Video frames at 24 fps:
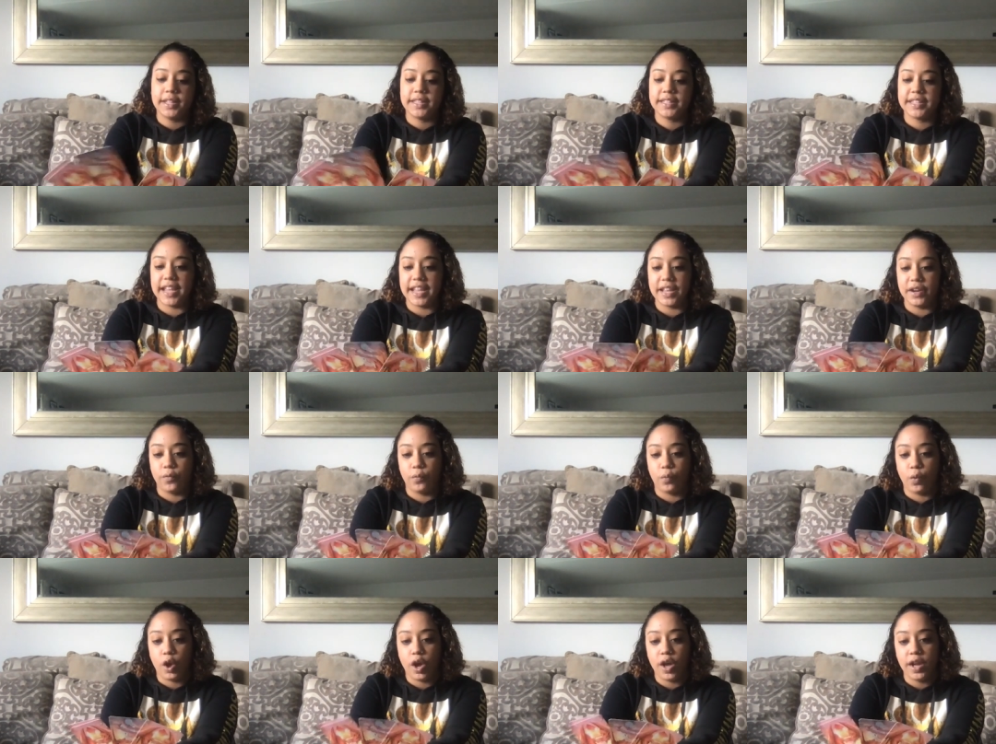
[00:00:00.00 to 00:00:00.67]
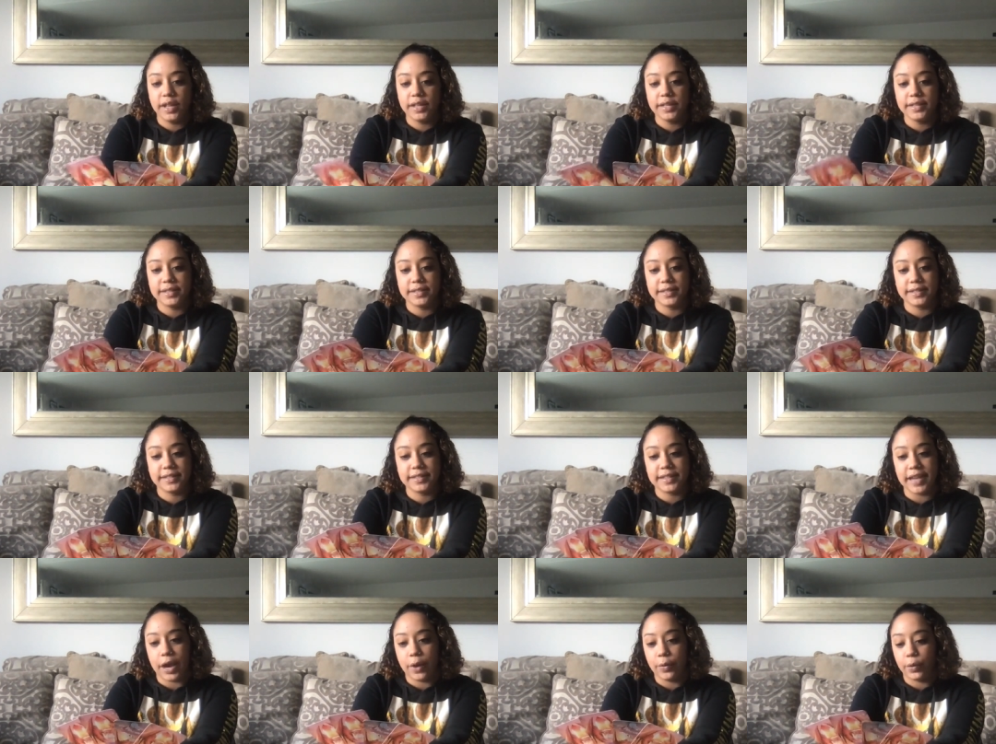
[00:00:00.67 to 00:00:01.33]
Ten of Wands,
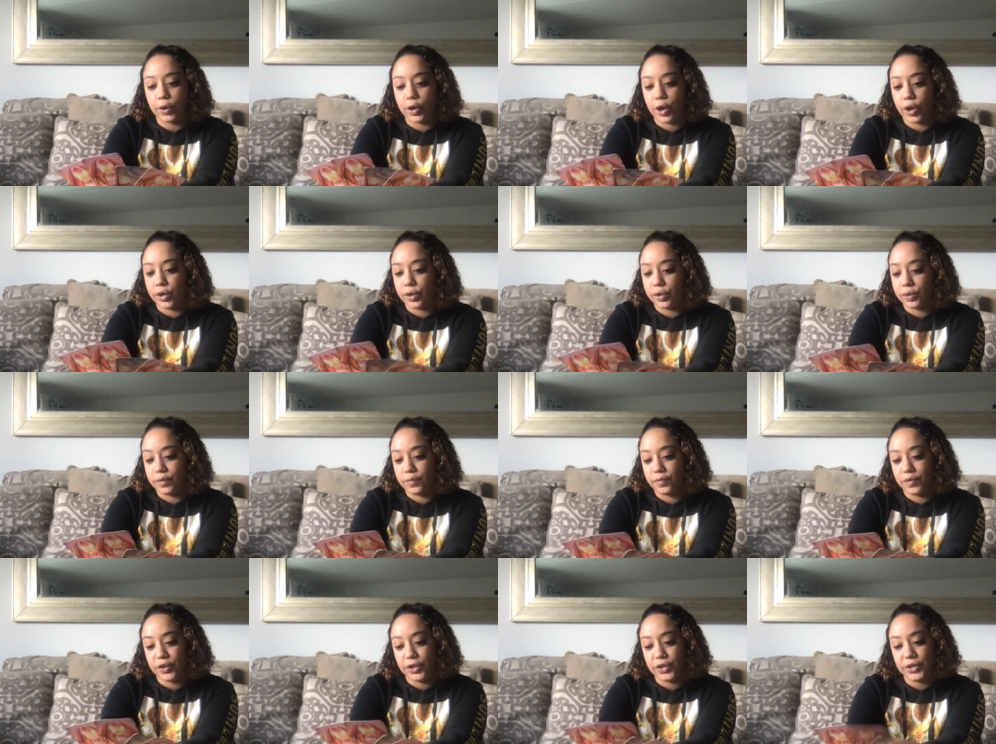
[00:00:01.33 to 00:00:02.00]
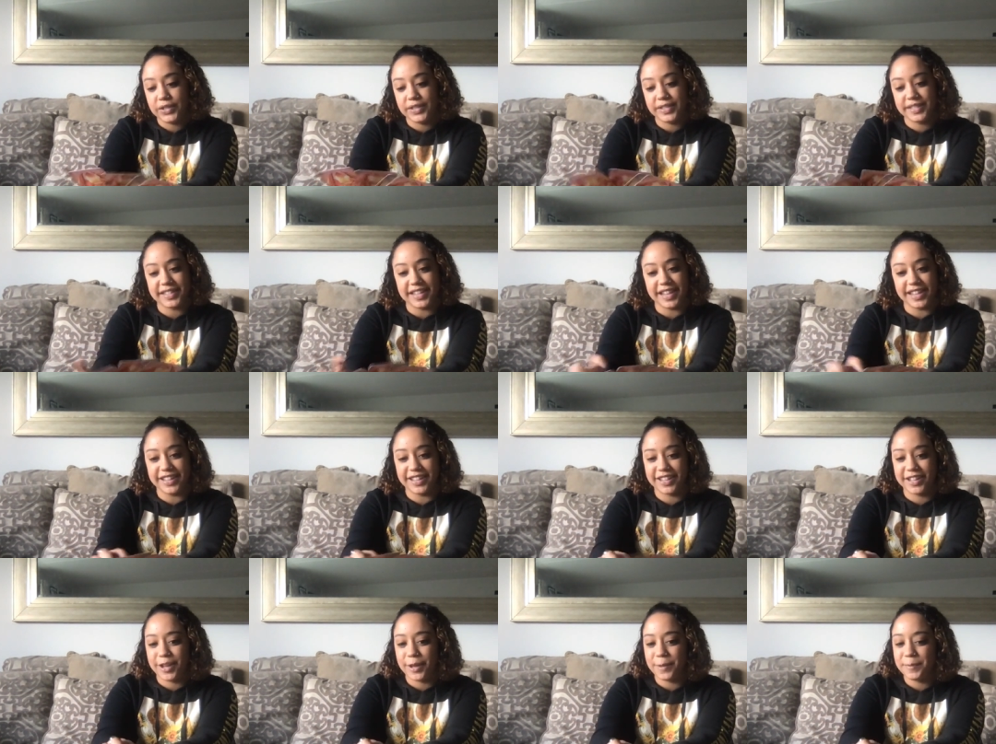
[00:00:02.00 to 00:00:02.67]
Tower card in the reverse, Ten
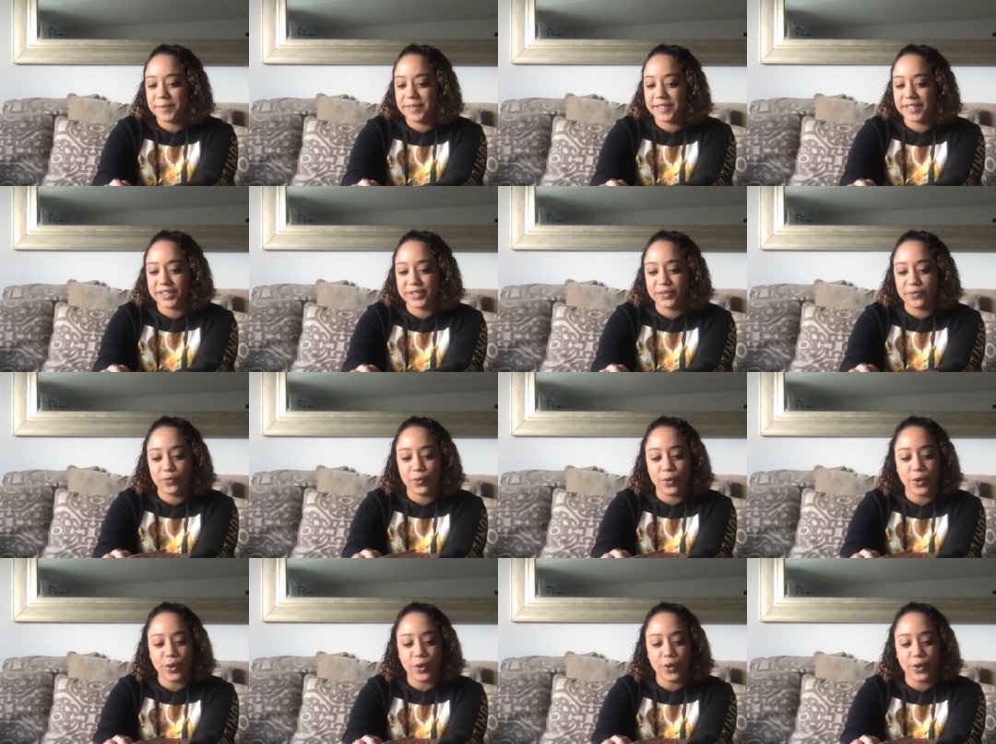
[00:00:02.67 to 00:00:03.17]
of Cups, Six of